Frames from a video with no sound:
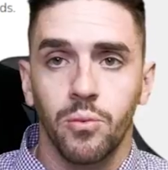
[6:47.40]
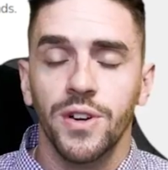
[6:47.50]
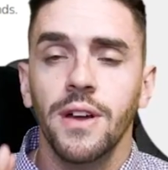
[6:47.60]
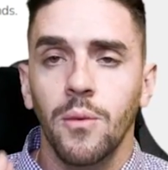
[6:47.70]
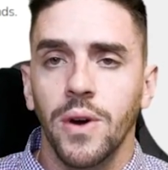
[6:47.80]

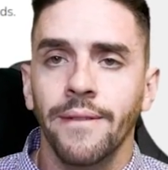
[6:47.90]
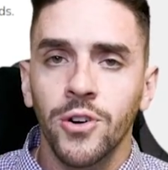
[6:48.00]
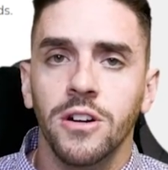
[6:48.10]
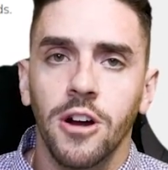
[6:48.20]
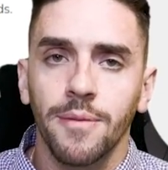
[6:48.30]
When you,
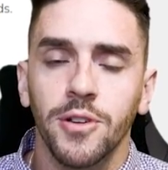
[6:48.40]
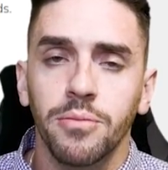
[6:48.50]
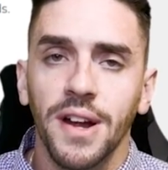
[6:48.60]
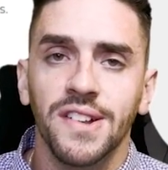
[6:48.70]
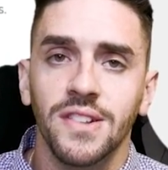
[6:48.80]
whatever a crypto
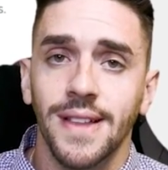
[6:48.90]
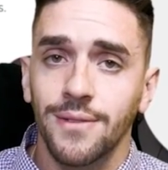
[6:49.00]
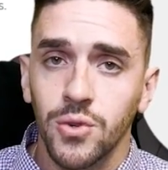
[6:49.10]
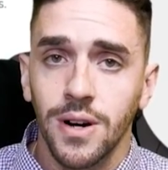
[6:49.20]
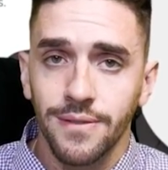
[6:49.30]
breaks the
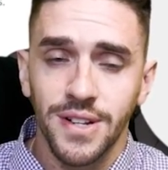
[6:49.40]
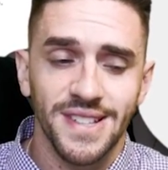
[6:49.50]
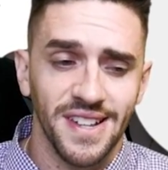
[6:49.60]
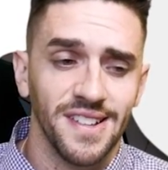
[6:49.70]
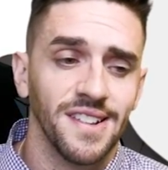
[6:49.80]
level of
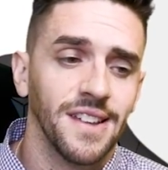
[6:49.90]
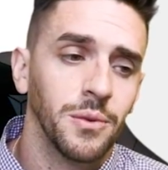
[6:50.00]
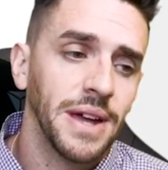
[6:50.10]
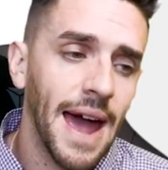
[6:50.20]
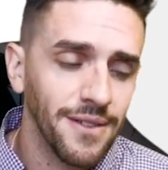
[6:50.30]
resistance that
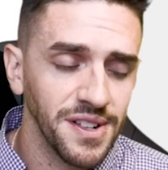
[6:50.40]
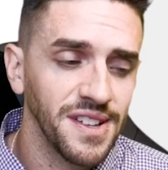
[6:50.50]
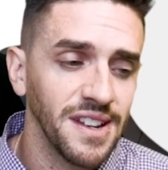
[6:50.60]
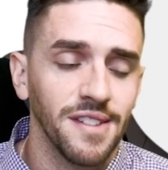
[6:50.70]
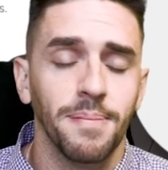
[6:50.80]
we haven't
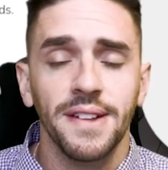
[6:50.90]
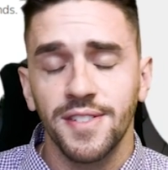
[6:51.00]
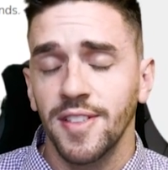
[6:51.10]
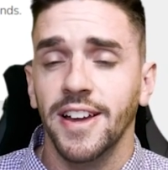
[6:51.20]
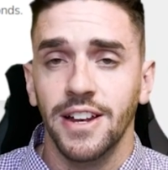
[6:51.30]
seen is
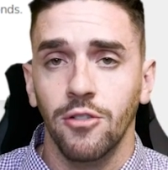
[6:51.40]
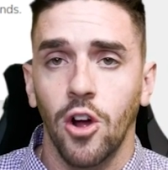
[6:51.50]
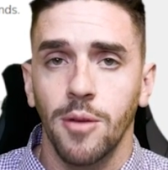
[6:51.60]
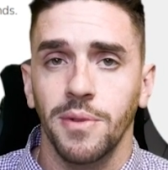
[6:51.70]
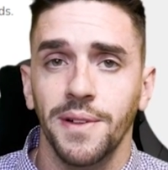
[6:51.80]
basically like an
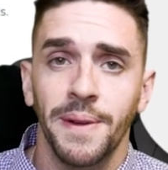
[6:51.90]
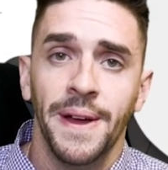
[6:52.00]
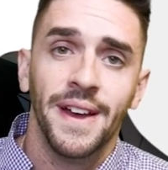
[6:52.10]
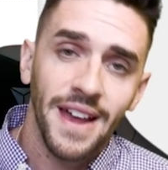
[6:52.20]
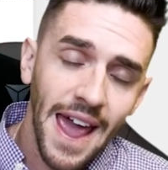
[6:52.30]
alarm bell.
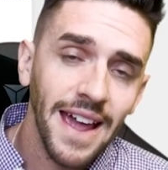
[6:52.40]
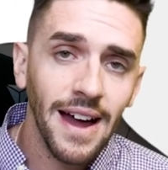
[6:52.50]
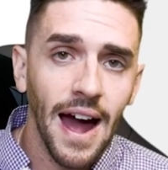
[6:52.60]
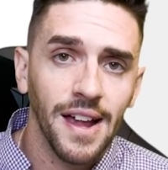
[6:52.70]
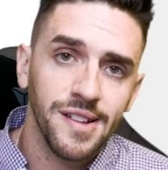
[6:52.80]
Hey
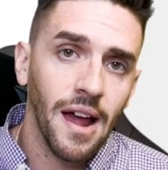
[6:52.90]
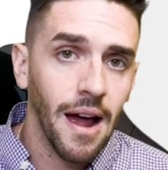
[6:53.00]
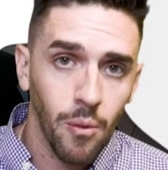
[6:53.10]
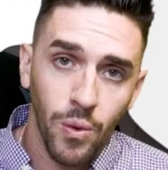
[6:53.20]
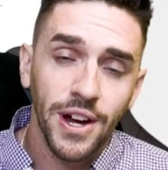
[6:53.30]
guys,
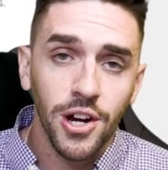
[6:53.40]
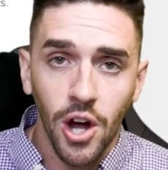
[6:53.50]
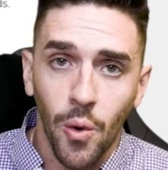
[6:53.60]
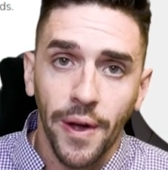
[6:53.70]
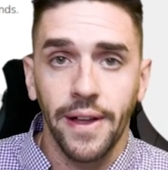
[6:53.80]
we are
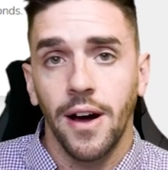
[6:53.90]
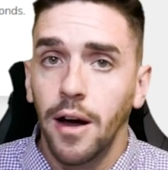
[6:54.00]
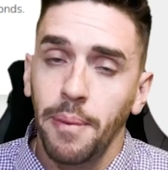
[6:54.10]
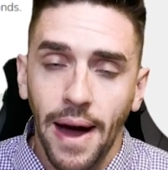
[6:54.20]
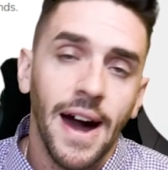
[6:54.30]
going
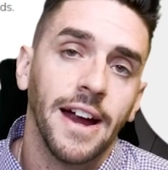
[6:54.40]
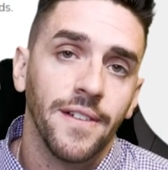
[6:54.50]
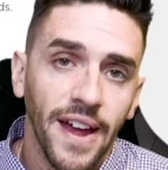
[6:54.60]
up higher.